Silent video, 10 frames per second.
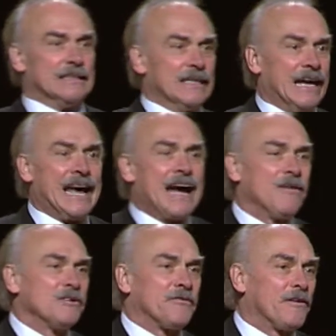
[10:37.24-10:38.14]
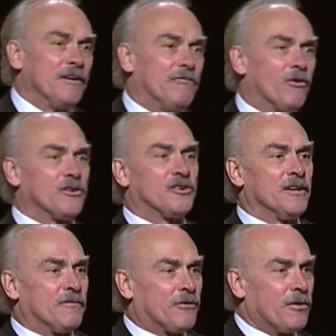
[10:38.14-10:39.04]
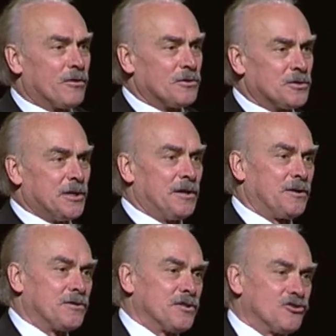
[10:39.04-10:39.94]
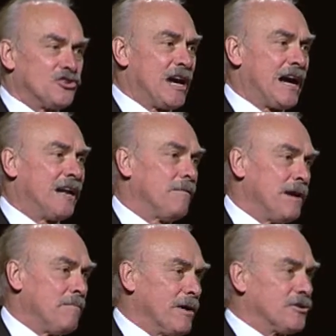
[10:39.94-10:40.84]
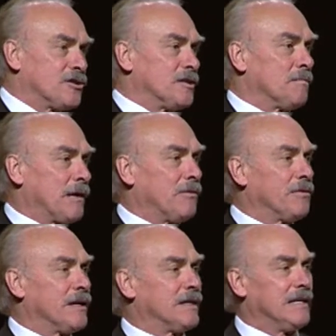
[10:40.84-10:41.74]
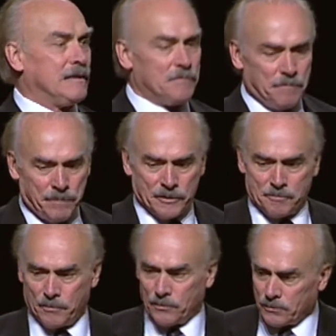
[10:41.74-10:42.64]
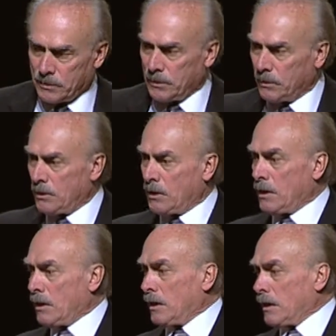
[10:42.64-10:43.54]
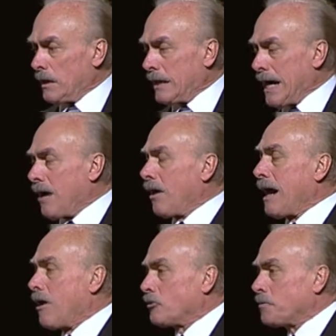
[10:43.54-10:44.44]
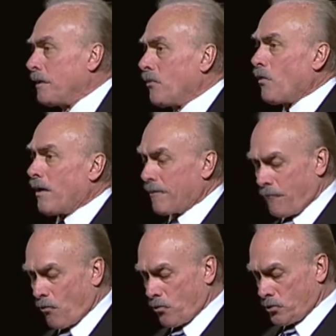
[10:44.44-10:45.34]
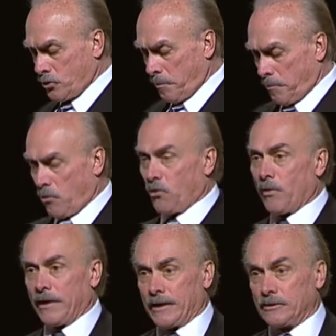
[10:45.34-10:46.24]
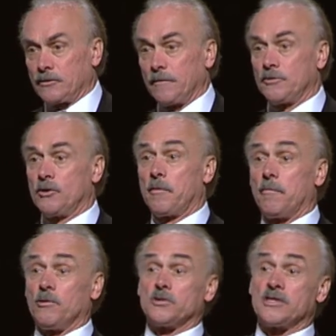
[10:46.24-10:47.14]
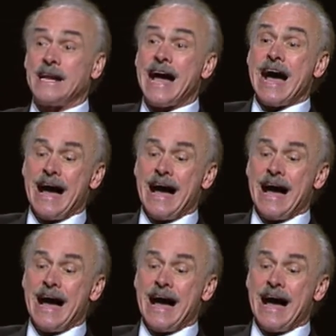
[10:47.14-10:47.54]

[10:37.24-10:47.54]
And I was very fortunate for those years, as John had made mention, to play with that team in Pittsburgh. It now allows me to wear 4 Super Bowl rings, from Super Bowls 9